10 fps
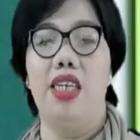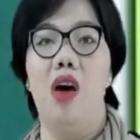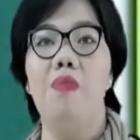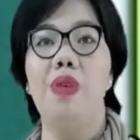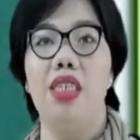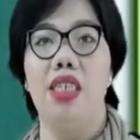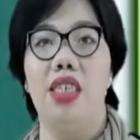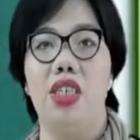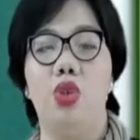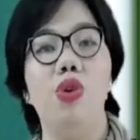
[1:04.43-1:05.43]

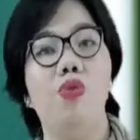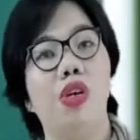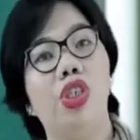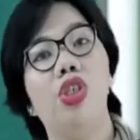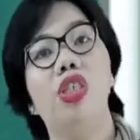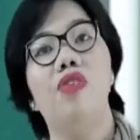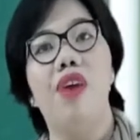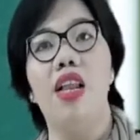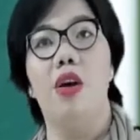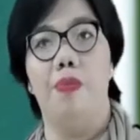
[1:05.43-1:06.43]
competencies we wish to
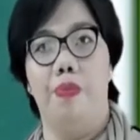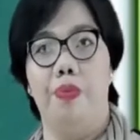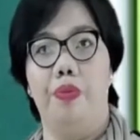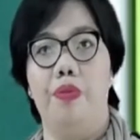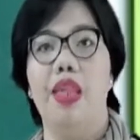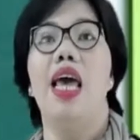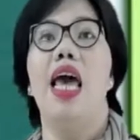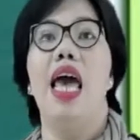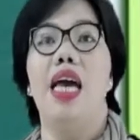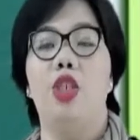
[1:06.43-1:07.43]
develop.
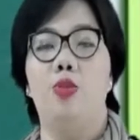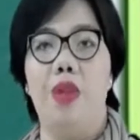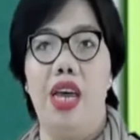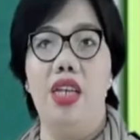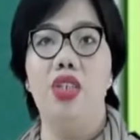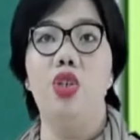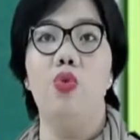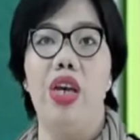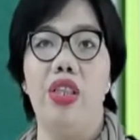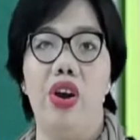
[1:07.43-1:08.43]
Explains
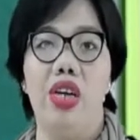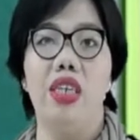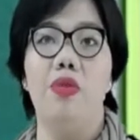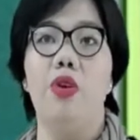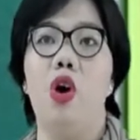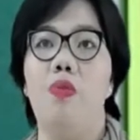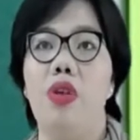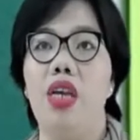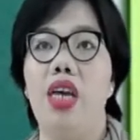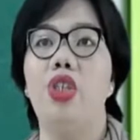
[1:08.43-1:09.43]
why there is a
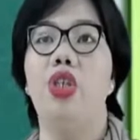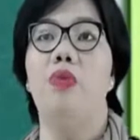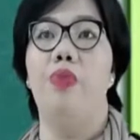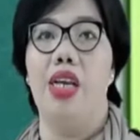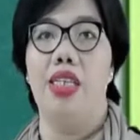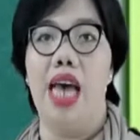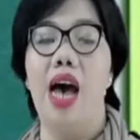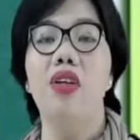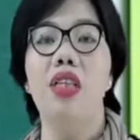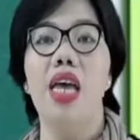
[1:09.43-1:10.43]
communication
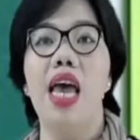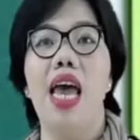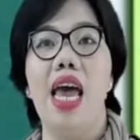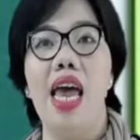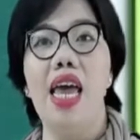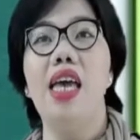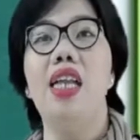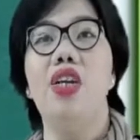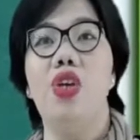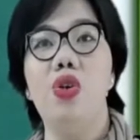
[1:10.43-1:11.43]
breakdown
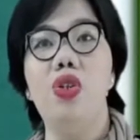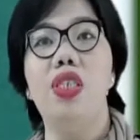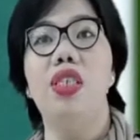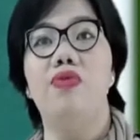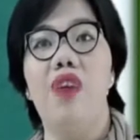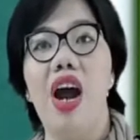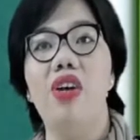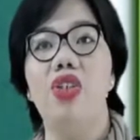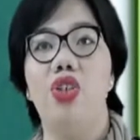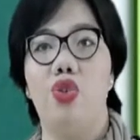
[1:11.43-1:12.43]
and uses
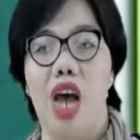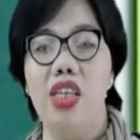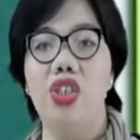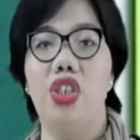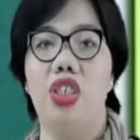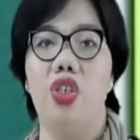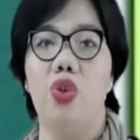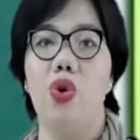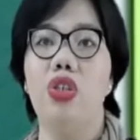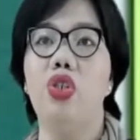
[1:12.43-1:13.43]
various strategies in
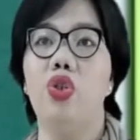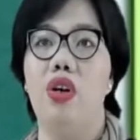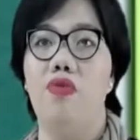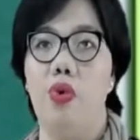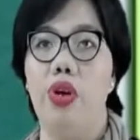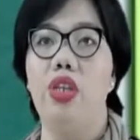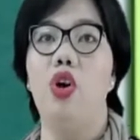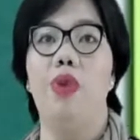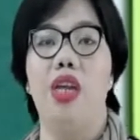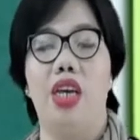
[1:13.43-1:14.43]
order to avoid
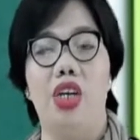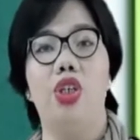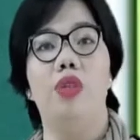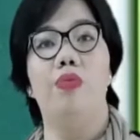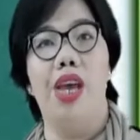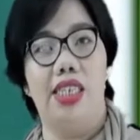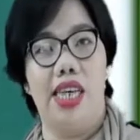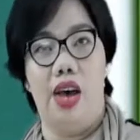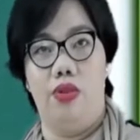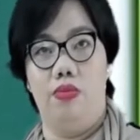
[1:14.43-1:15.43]
communication
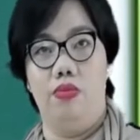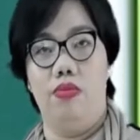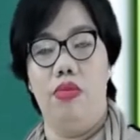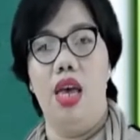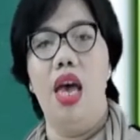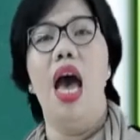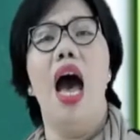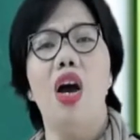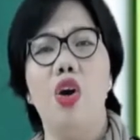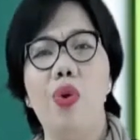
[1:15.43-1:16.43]
breakdown.
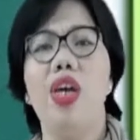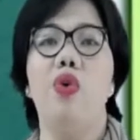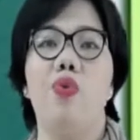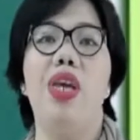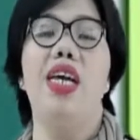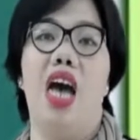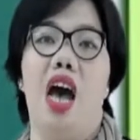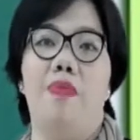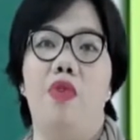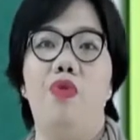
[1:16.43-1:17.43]
A quick
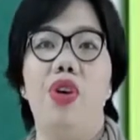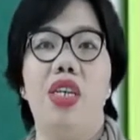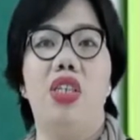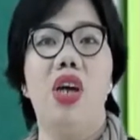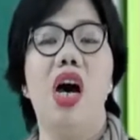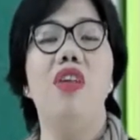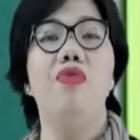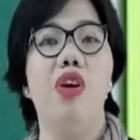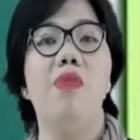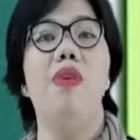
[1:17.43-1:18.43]
recap of what is
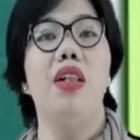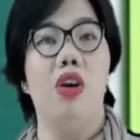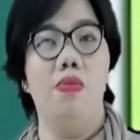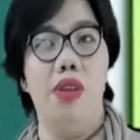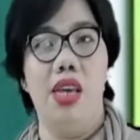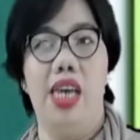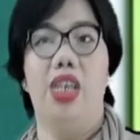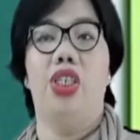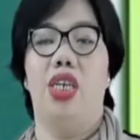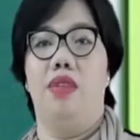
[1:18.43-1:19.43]
nonverbal
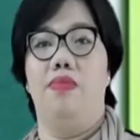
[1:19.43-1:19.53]
communication.